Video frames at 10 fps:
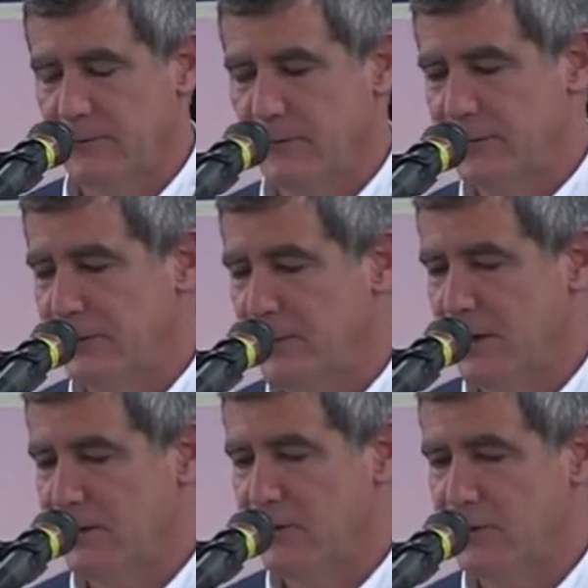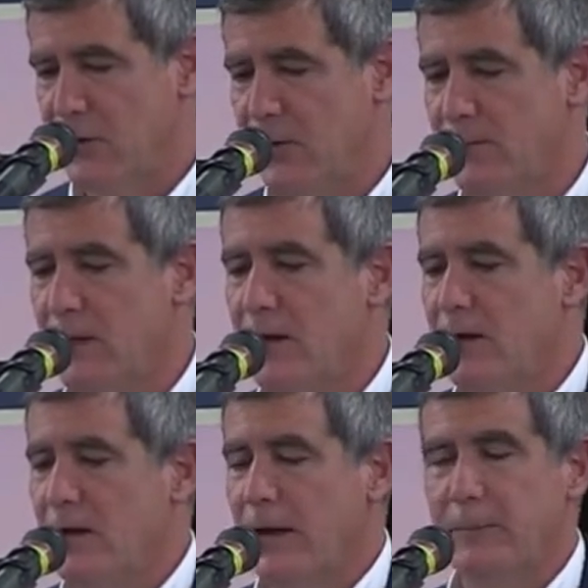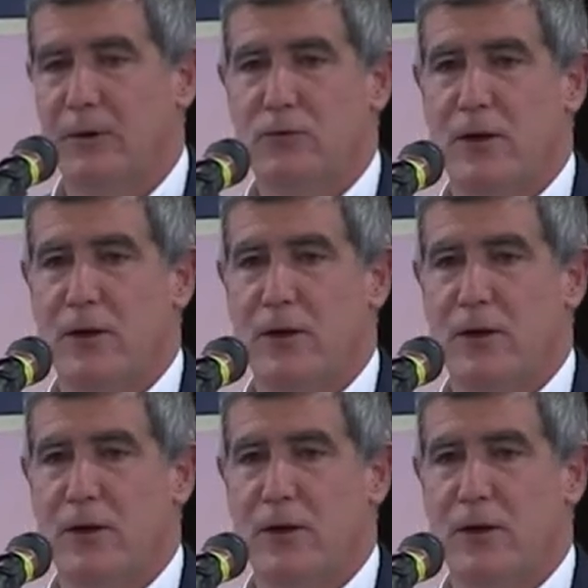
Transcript: 15 minutes or so, I'm going to